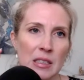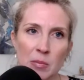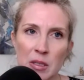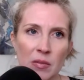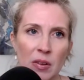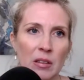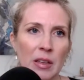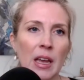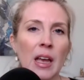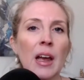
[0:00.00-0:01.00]

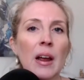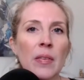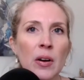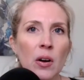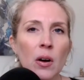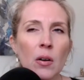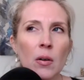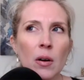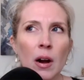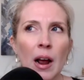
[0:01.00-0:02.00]
specifically, there are,
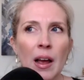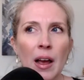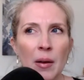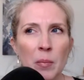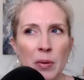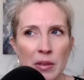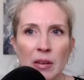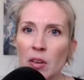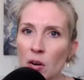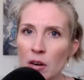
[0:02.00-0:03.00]
I
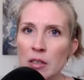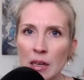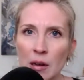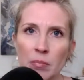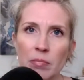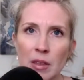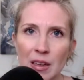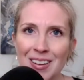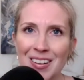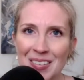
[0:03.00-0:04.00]
believe there are some
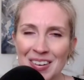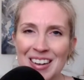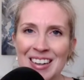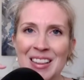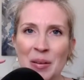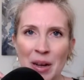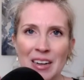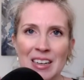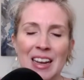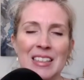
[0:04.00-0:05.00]
on the
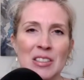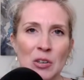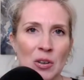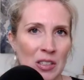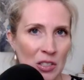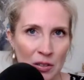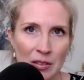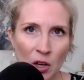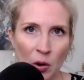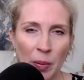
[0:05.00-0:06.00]
podcast. So you can
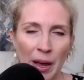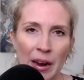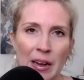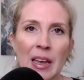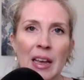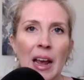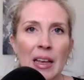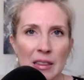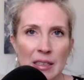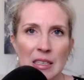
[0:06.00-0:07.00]
certainly go back
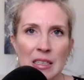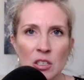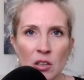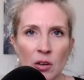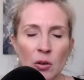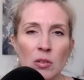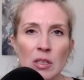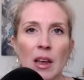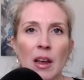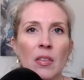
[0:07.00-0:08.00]
and listen to those.
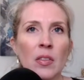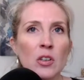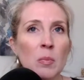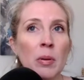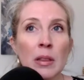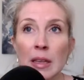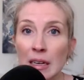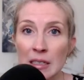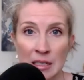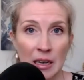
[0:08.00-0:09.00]
There's
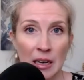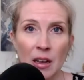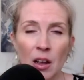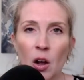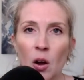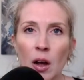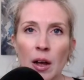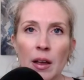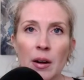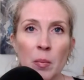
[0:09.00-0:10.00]
plenty
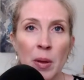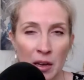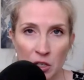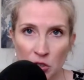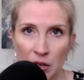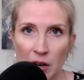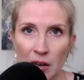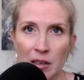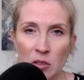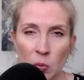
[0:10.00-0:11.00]
on
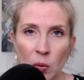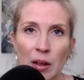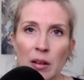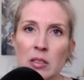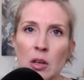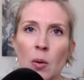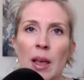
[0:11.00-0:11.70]
Patreon as well. So